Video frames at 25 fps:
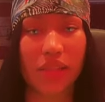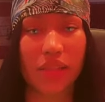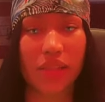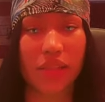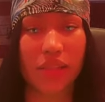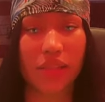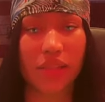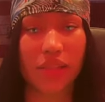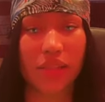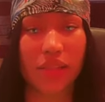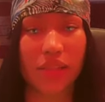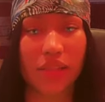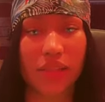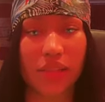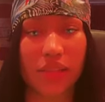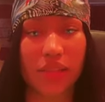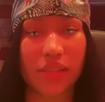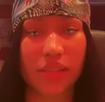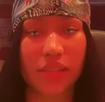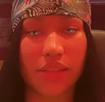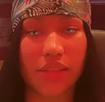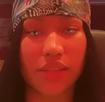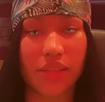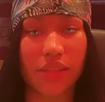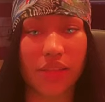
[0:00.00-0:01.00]

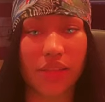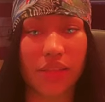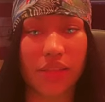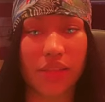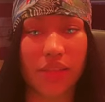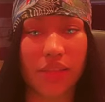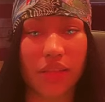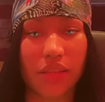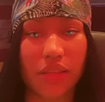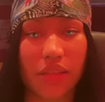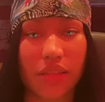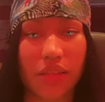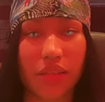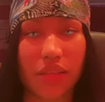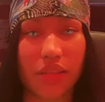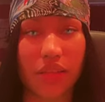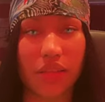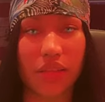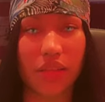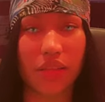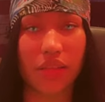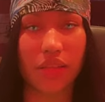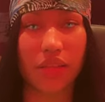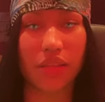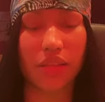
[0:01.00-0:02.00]

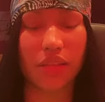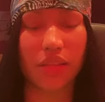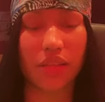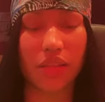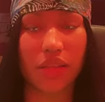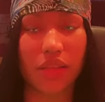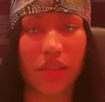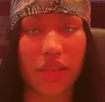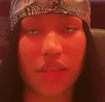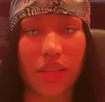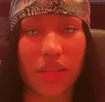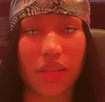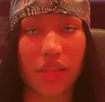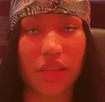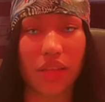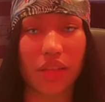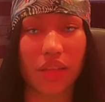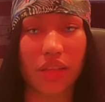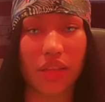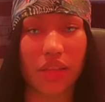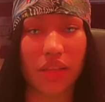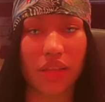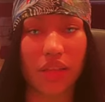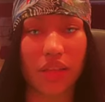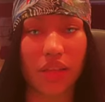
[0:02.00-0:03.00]

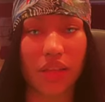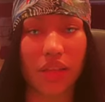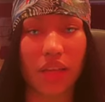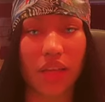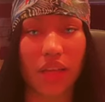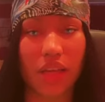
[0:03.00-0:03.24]
[no speech]